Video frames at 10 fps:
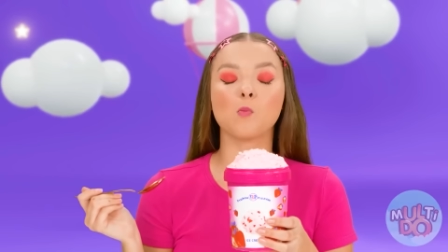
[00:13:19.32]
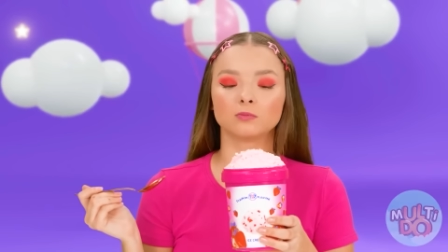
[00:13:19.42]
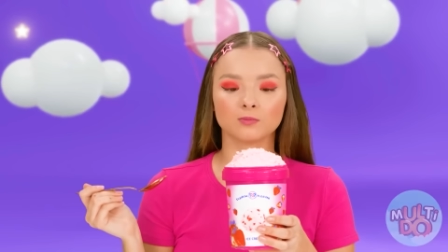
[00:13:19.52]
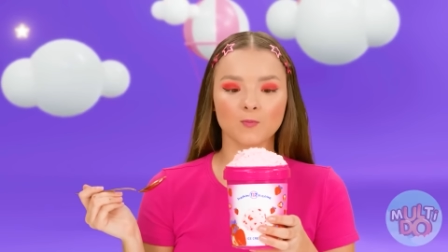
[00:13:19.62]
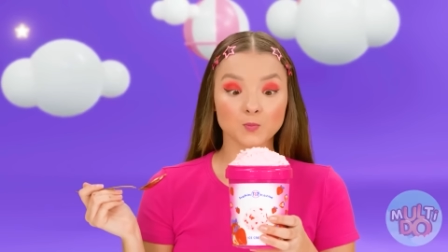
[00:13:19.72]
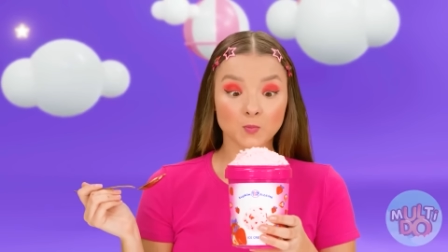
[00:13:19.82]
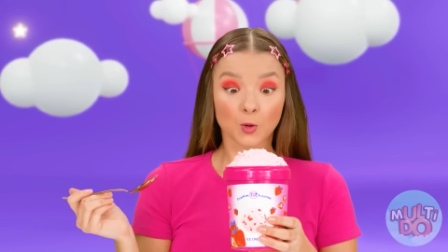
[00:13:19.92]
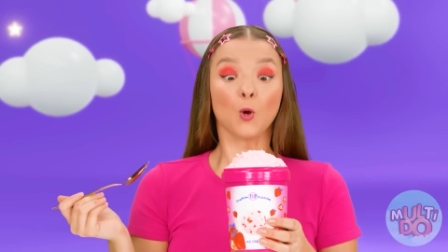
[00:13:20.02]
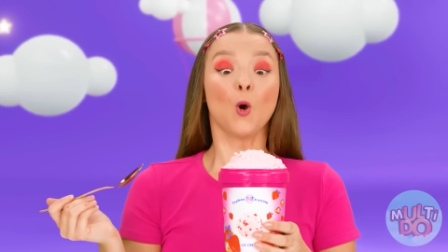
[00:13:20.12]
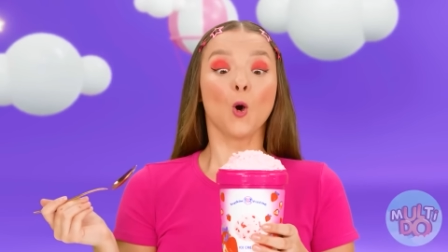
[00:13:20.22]

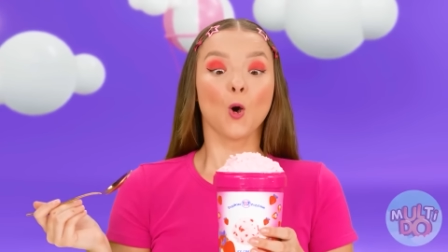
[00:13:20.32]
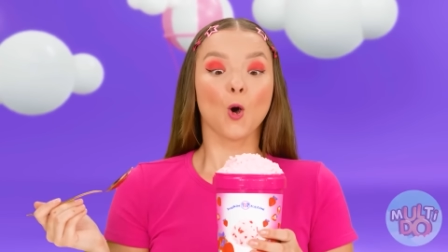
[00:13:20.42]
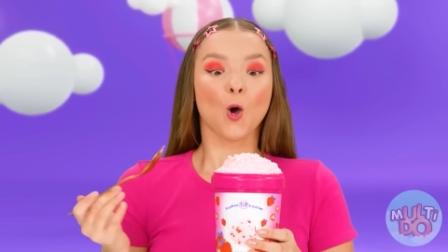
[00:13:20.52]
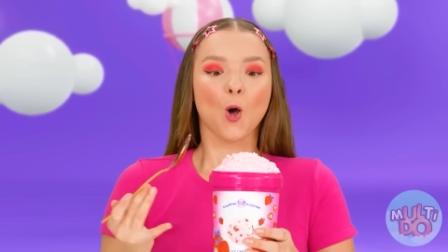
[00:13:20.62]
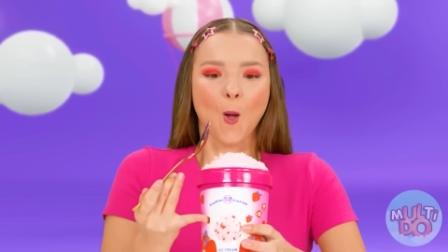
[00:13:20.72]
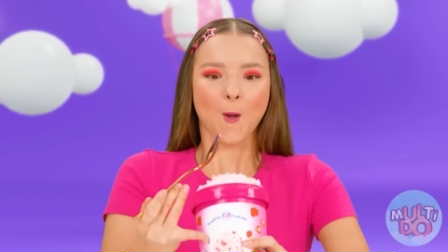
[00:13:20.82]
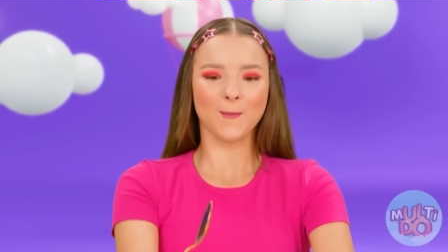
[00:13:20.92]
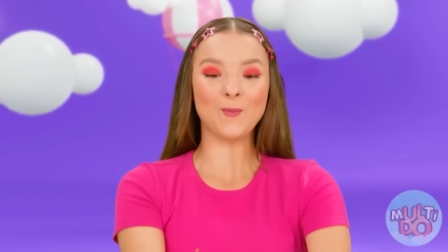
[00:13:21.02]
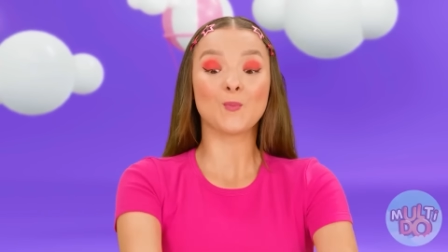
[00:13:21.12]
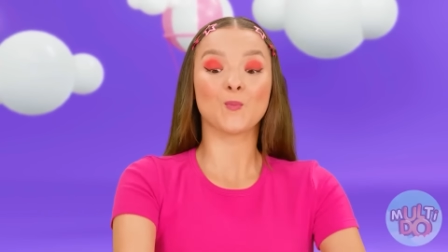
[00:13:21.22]
Amazing! I
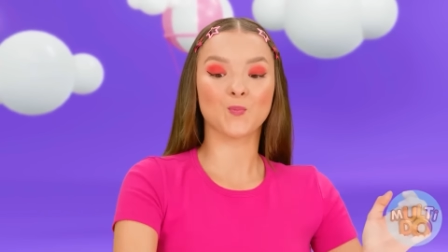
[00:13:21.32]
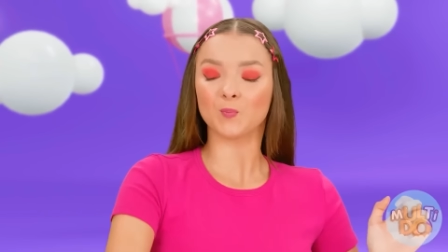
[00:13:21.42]
was so